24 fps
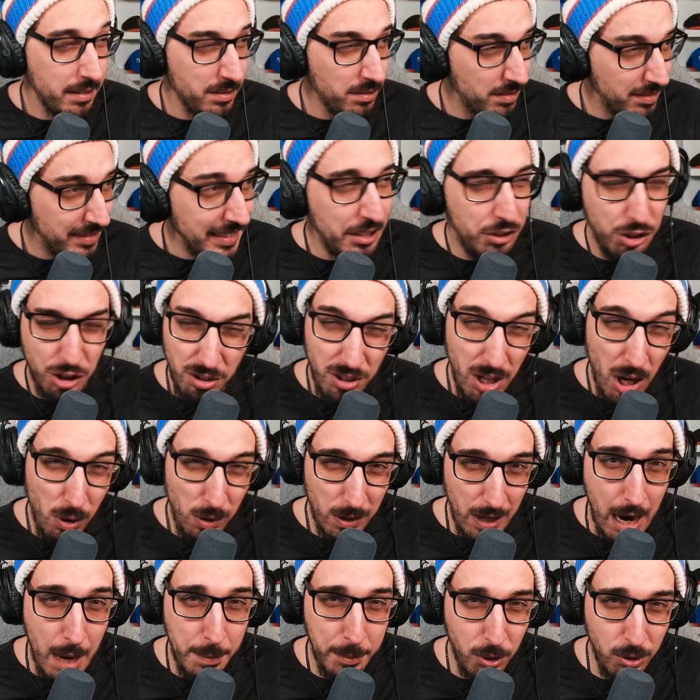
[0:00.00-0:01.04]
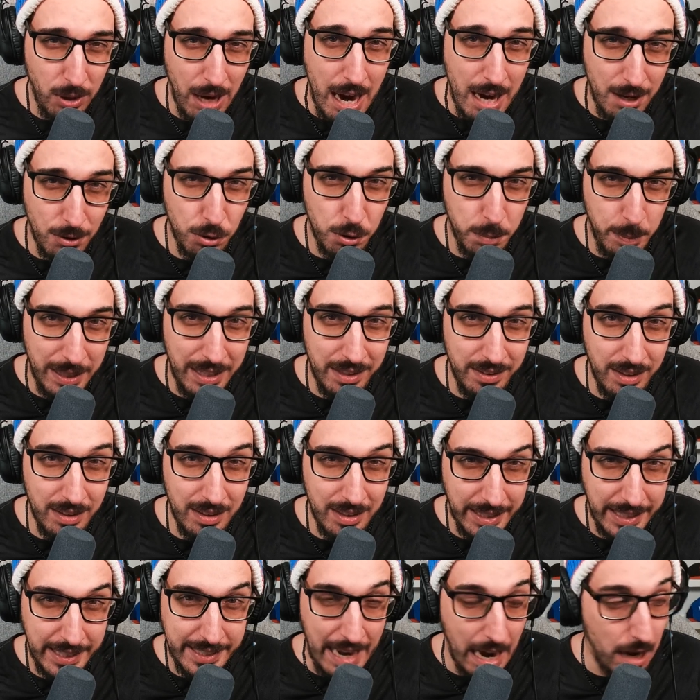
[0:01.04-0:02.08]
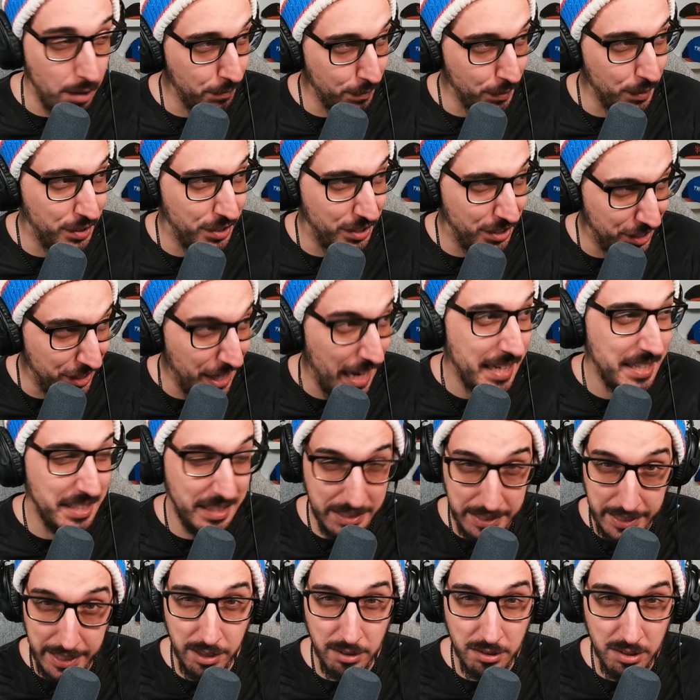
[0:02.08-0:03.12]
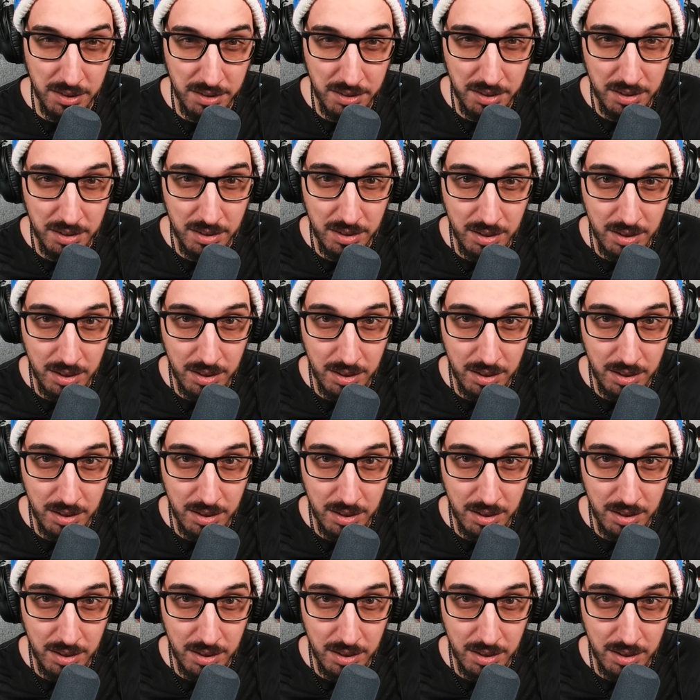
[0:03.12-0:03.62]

Did you know Puckdoku's been in the league now for 6 years?